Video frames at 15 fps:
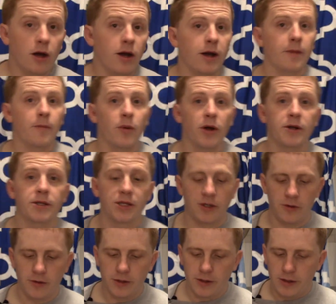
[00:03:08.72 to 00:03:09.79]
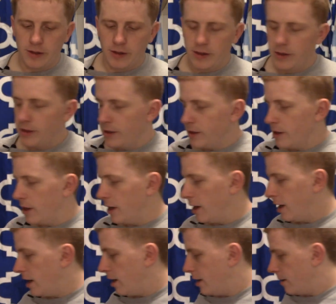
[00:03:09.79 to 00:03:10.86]
All right, part two.
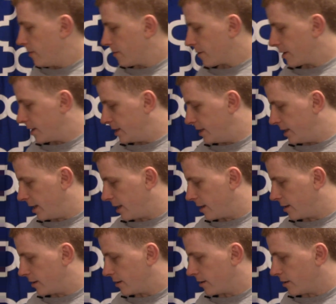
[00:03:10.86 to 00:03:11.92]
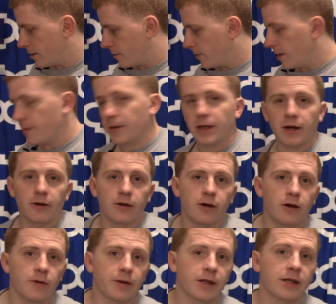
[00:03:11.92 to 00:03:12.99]
Uh, we're gonna take the rubbing
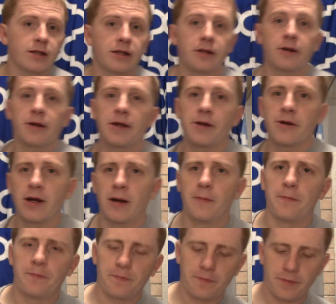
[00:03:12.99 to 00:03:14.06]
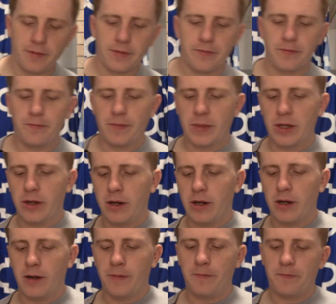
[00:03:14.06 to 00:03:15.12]
alcohol. We're gonna clean our ear up.
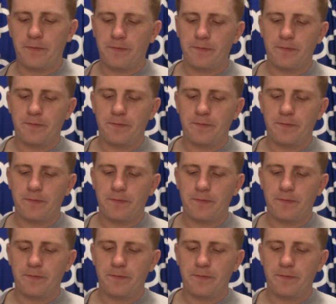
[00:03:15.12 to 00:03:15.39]
Um,